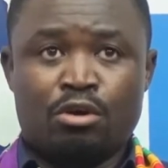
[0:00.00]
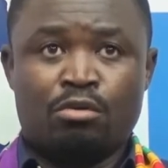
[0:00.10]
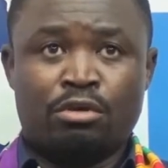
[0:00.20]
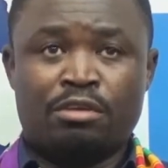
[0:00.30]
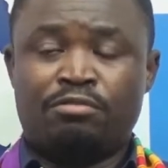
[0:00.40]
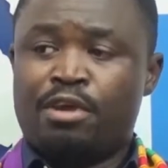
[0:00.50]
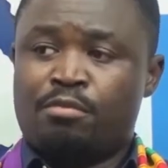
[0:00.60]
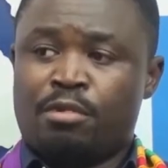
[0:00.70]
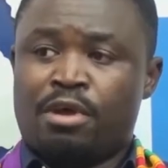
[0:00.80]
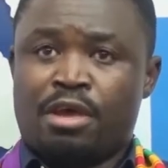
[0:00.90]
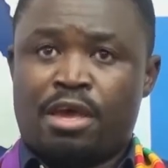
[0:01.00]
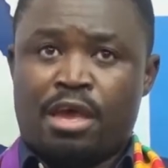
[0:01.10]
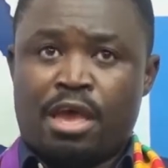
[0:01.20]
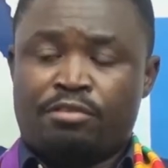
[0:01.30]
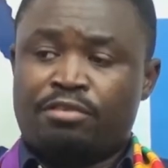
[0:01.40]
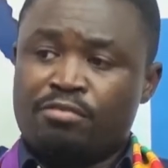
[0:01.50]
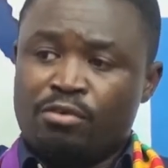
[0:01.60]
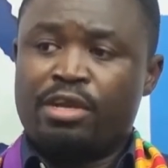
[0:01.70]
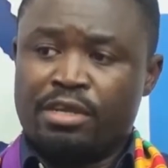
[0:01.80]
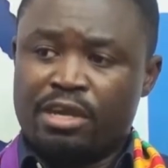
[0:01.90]
Give them a
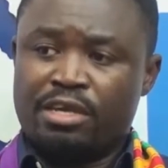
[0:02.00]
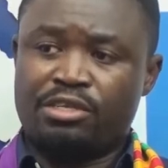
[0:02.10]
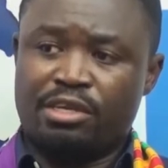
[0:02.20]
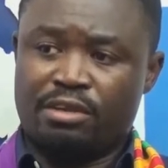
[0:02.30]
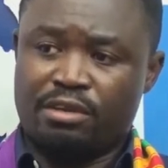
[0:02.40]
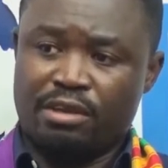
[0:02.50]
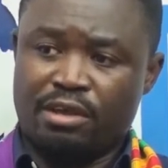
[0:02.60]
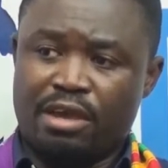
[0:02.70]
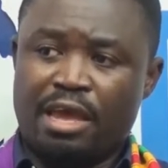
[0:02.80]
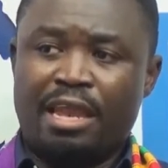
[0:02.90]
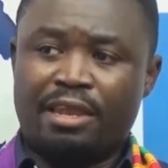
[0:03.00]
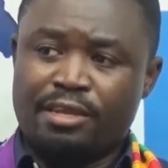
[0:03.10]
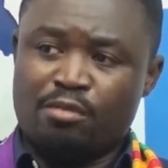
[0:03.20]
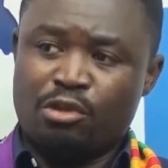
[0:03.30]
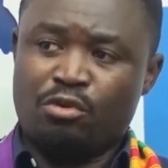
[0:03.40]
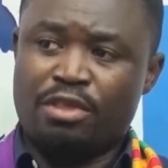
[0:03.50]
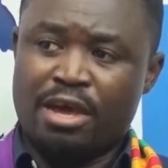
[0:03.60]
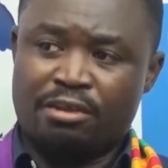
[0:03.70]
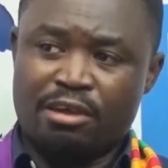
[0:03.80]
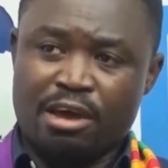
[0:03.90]
civil education. Let them know
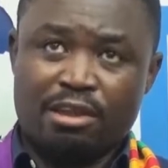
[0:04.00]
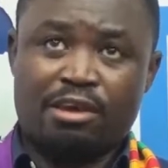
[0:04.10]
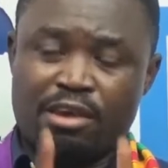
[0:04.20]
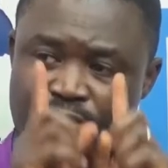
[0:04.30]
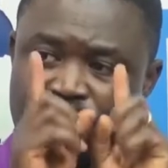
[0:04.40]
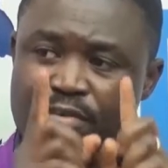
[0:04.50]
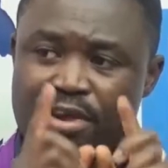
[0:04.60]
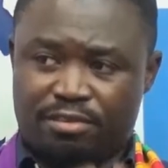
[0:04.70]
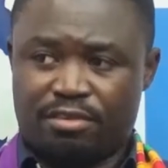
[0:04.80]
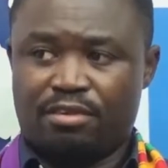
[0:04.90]
that Ghana is first.